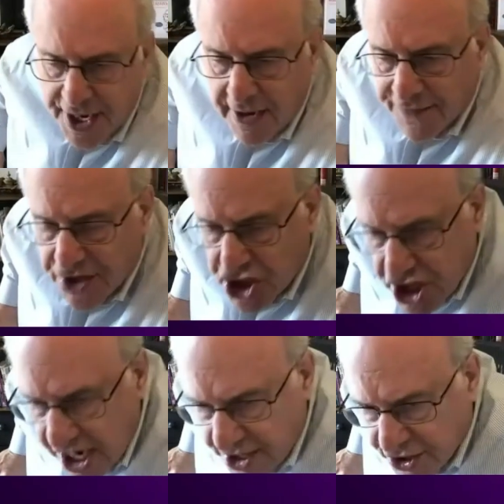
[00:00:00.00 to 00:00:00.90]
of the
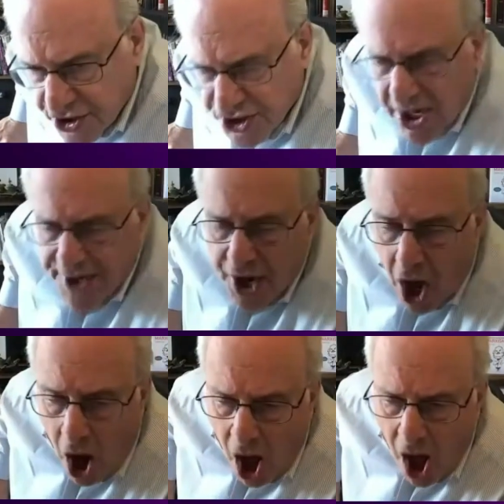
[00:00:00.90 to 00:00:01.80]
genders, and
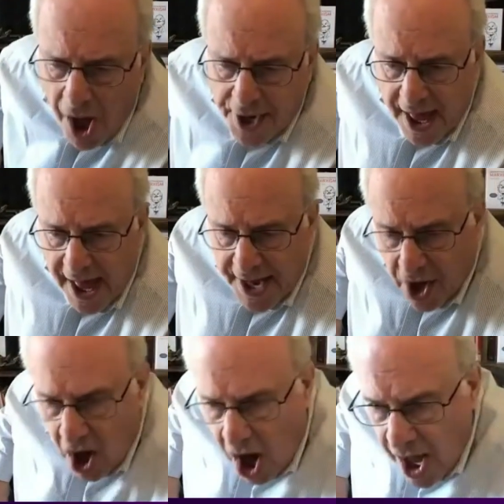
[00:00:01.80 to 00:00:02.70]
on and
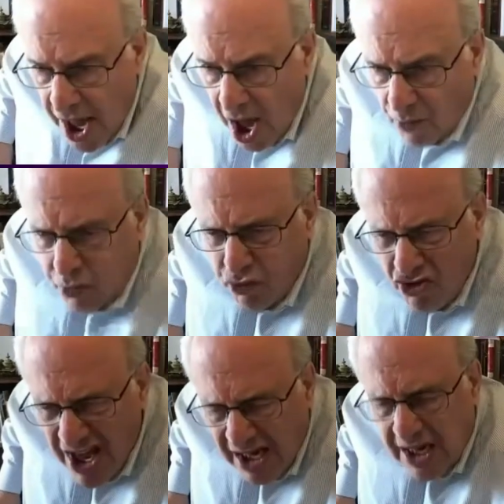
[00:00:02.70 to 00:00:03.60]
on.
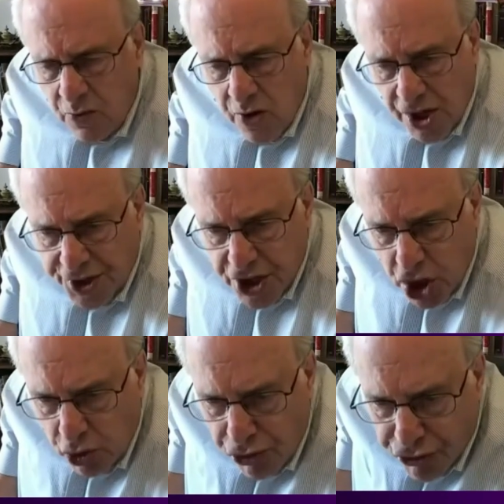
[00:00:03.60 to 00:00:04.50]
Really, we're going to
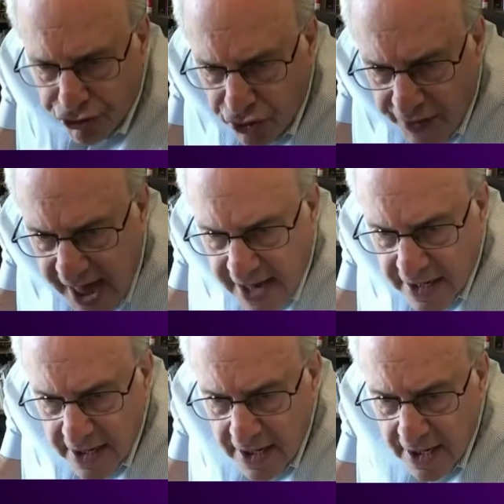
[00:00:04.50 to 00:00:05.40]
go through that?
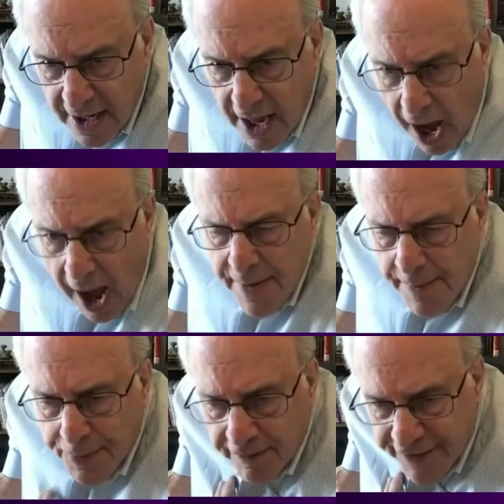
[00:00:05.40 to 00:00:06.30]
I'm a
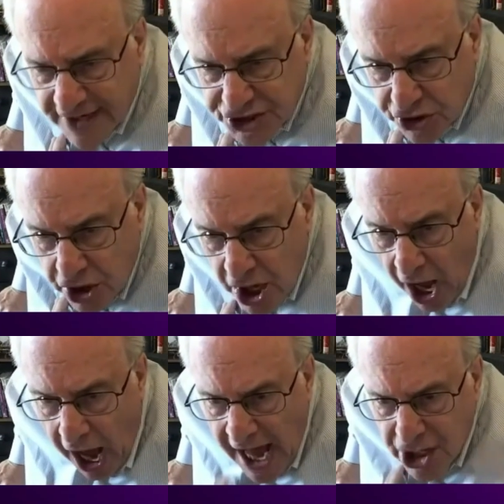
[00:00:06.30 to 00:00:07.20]
professor.
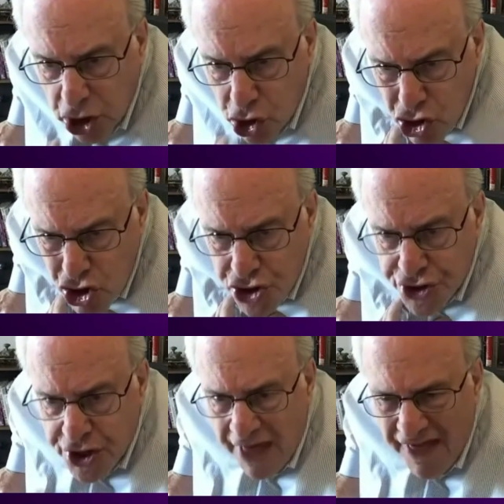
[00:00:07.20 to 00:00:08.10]
I
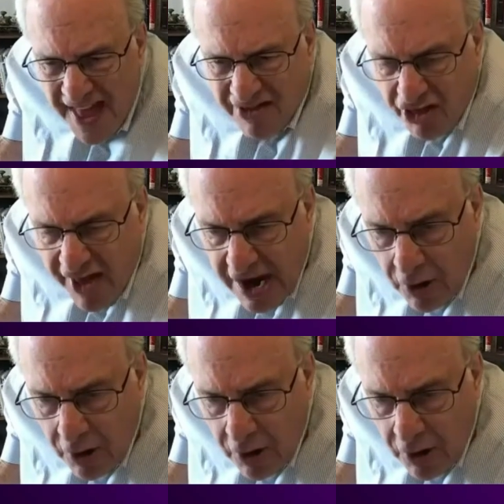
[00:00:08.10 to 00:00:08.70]
learned that there